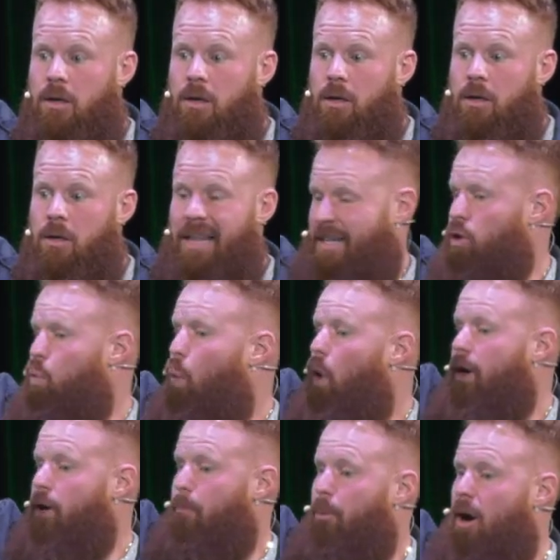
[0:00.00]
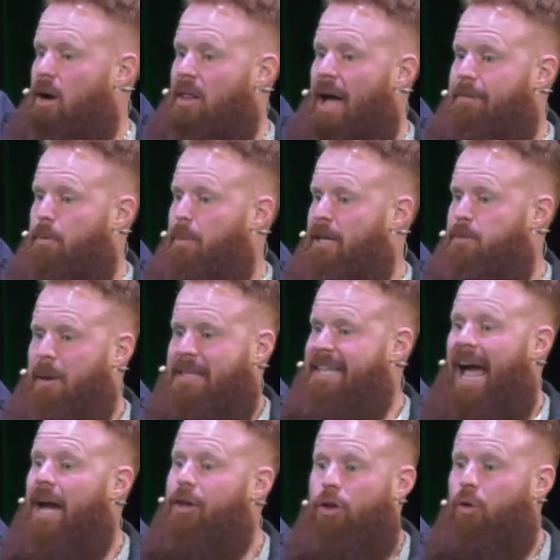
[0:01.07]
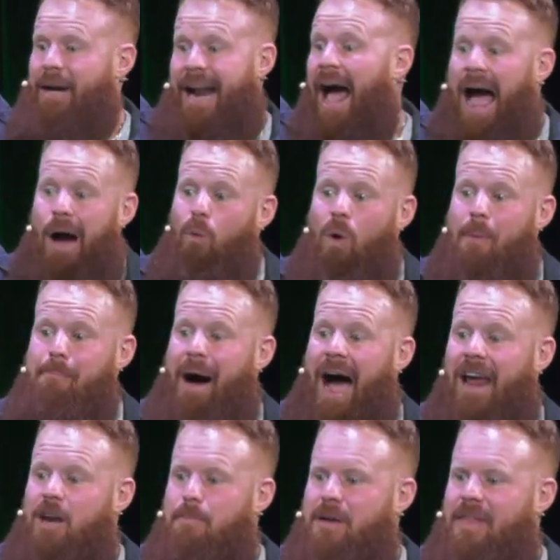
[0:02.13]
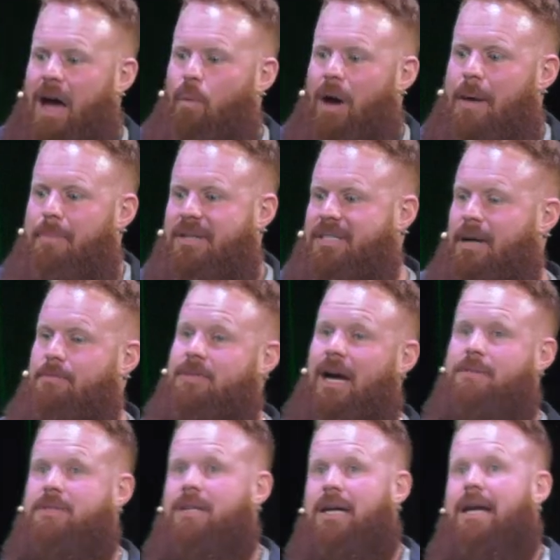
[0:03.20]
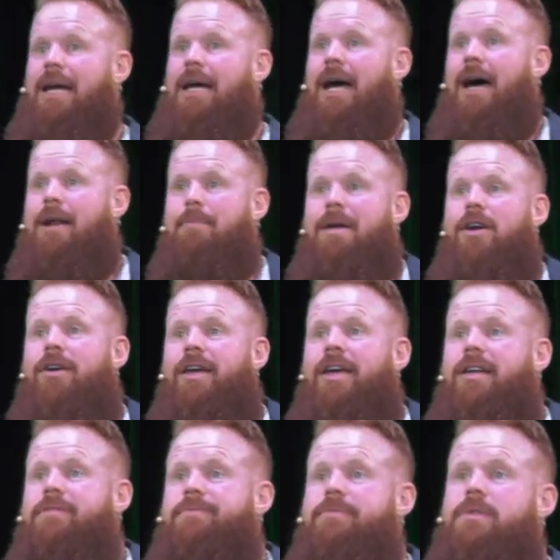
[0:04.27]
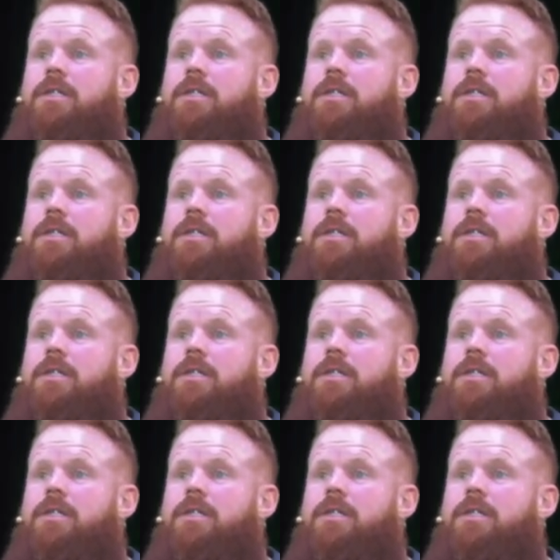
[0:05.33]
Like you want your prayer life to be spectacular, and I, I want mine to be that way, but sometimes it's like, hey, God, I'm here again.